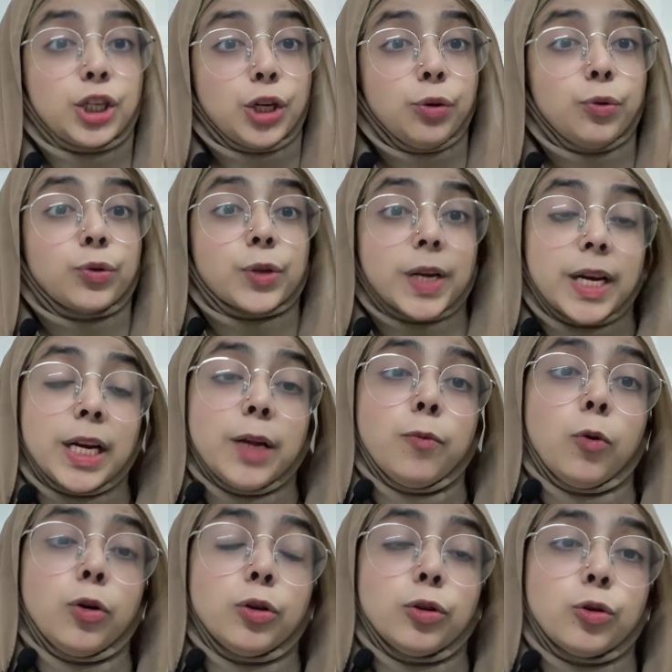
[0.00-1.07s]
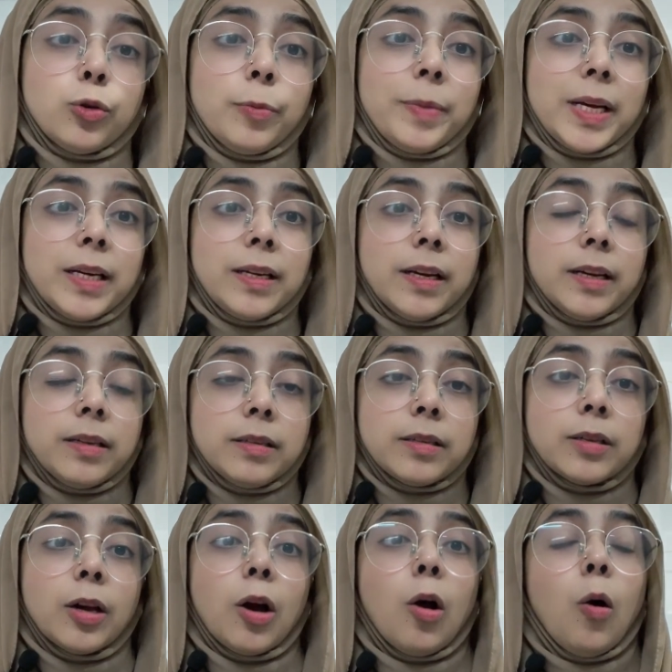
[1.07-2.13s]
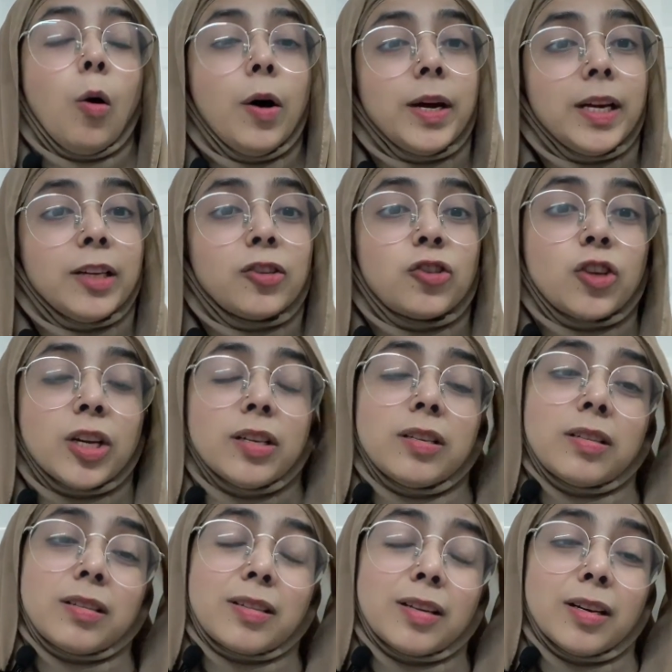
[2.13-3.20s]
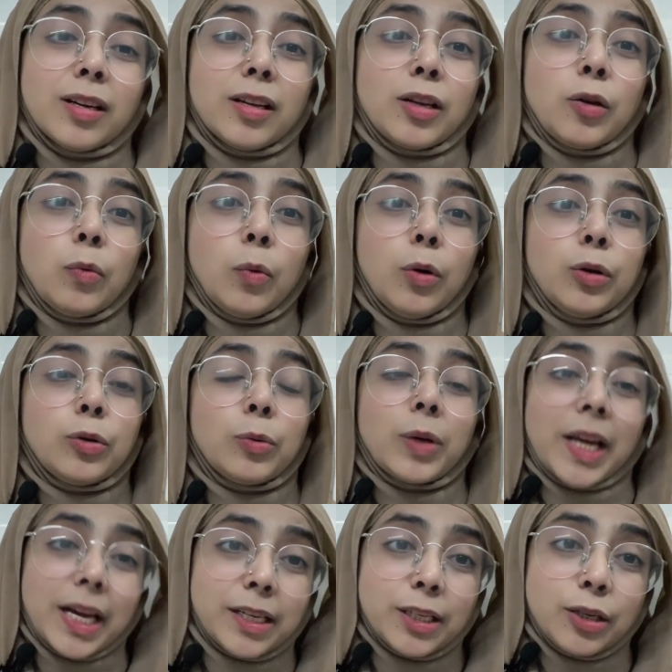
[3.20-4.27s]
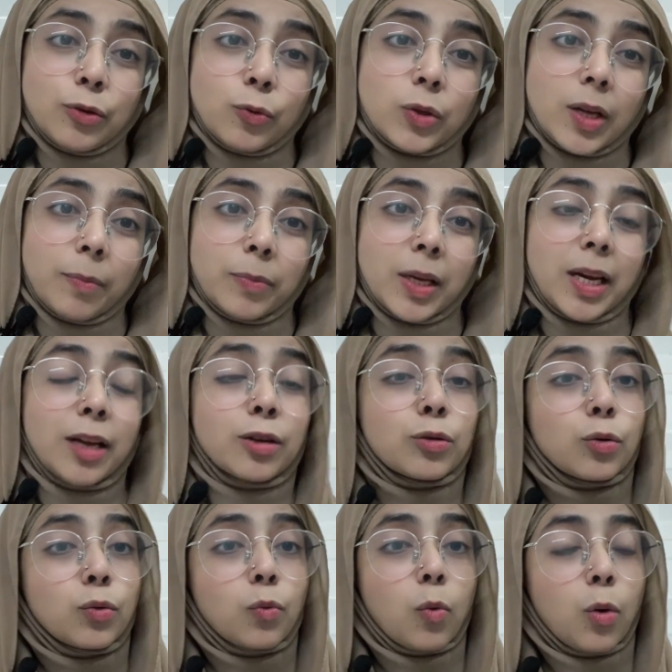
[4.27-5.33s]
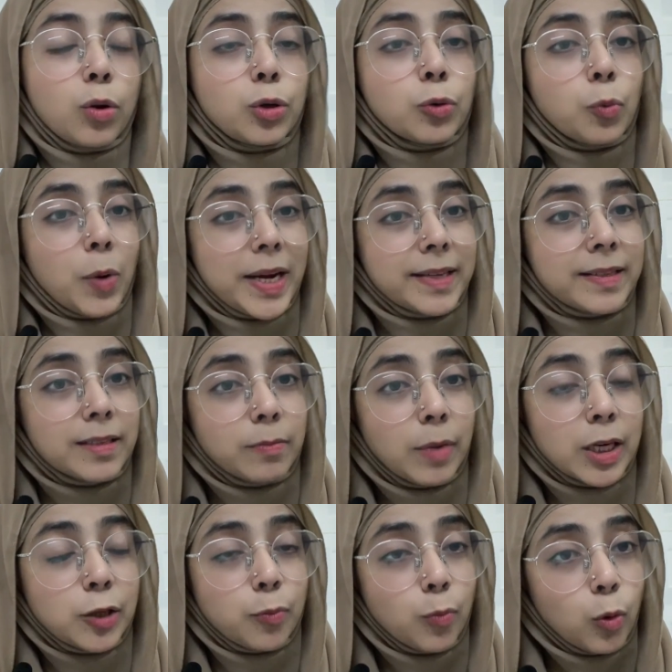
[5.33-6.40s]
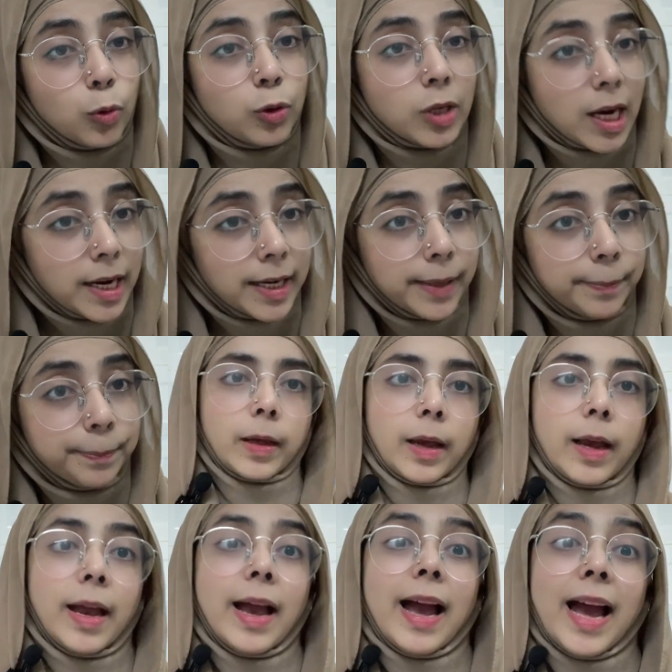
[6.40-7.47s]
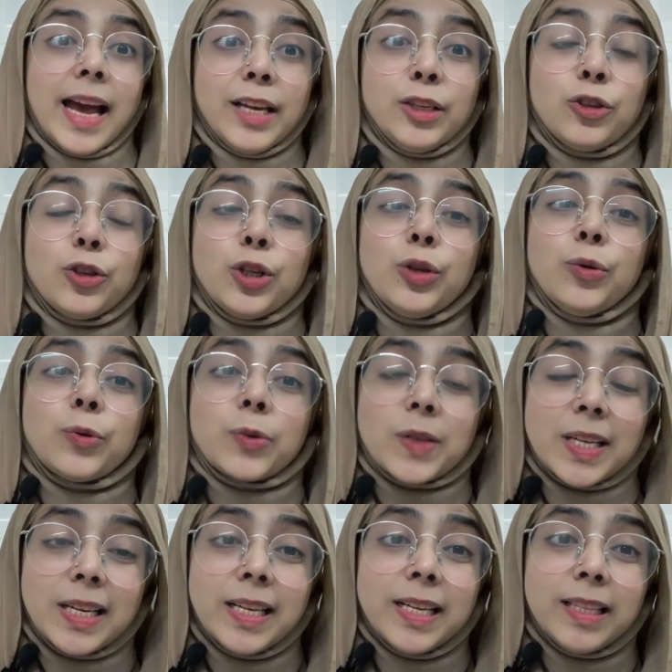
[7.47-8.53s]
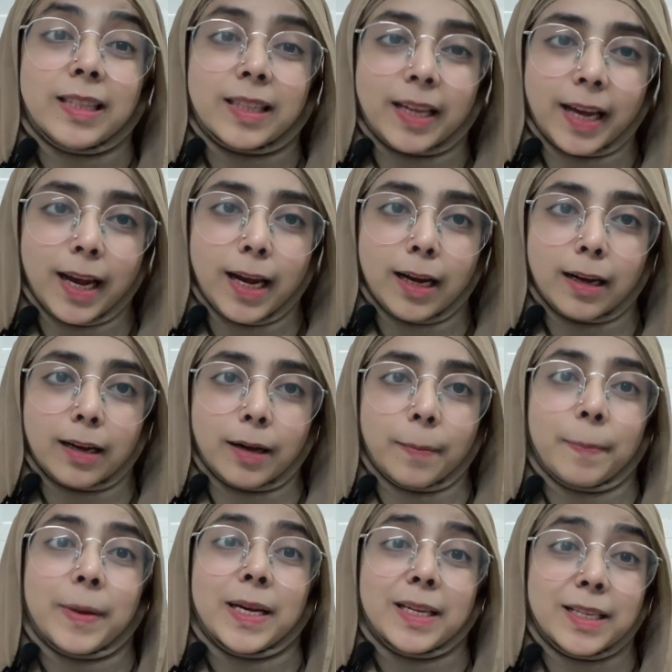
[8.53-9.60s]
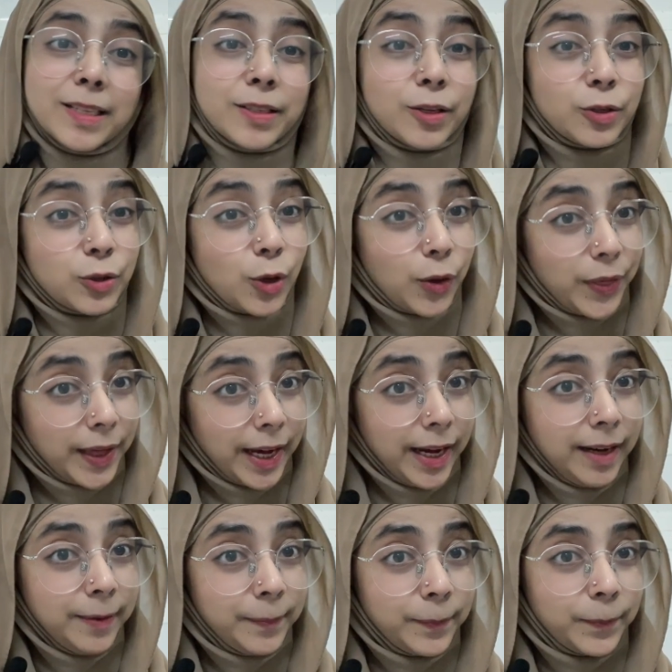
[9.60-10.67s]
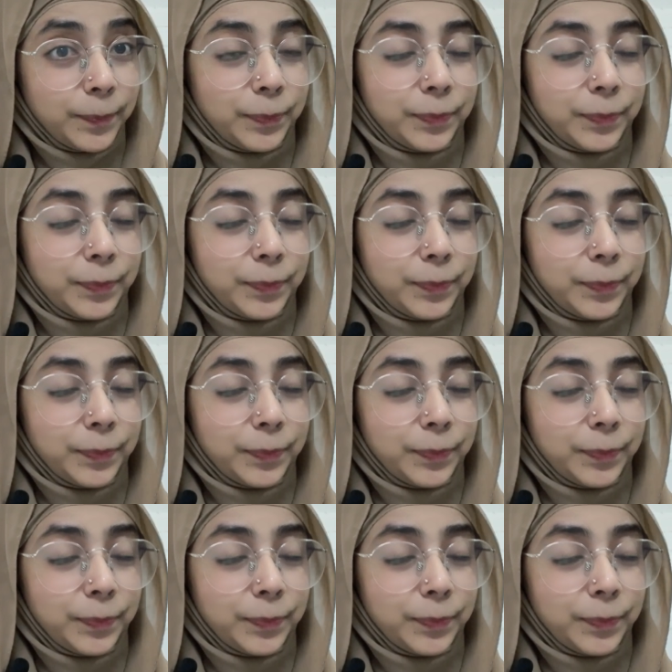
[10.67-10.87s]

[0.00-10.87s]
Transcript: Do you really want to do BDS? Or it's just you want to get into something and don't want to waste much more time? And do you really think BDS is your thing?